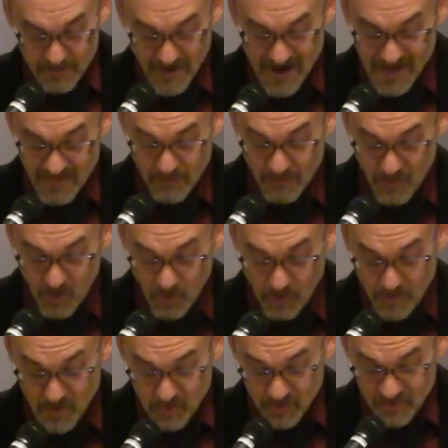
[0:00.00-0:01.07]
by the bull
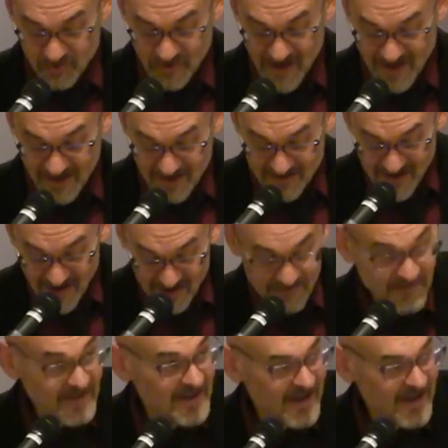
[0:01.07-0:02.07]
moose standing 10 feet